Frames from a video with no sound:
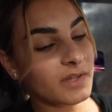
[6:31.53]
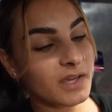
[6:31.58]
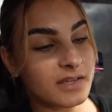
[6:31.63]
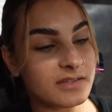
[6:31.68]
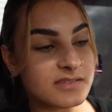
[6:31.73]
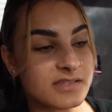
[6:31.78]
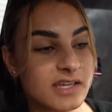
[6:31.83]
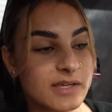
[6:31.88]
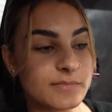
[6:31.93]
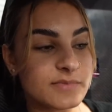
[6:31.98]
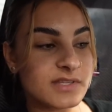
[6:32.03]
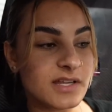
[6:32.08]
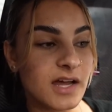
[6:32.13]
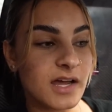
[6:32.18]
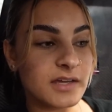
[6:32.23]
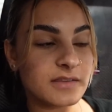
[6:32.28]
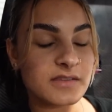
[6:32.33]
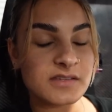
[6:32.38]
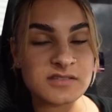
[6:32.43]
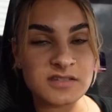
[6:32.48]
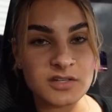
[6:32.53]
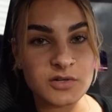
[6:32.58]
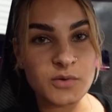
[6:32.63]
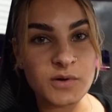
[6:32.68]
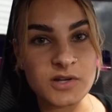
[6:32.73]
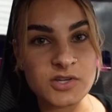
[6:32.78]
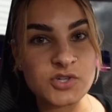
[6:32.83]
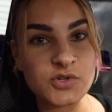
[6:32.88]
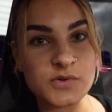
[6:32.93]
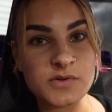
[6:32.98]
it seems like the
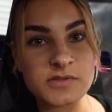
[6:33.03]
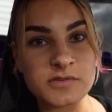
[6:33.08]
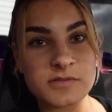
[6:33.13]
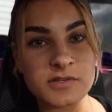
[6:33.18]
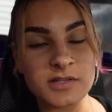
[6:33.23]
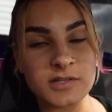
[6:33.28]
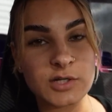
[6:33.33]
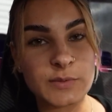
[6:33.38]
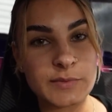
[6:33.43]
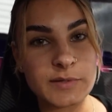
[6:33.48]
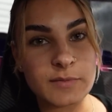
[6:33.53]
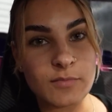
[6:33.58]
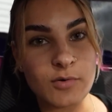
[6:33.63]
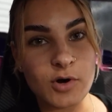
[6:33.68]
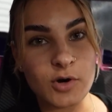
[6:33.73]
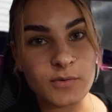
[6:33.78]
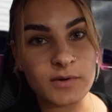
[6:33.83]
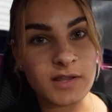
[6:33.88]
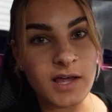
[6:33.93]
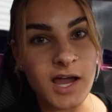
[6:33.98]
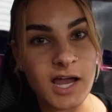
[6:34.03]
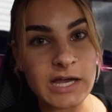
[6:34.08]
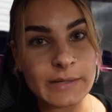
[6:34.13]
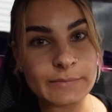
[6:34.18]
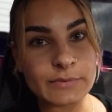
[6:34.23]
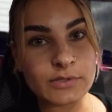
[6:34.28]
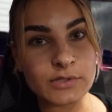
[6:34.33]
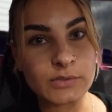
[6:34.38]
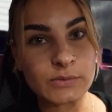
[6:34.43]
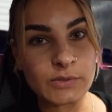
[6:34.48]
sequential is a little bit more
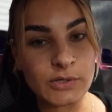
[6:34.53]
reliable,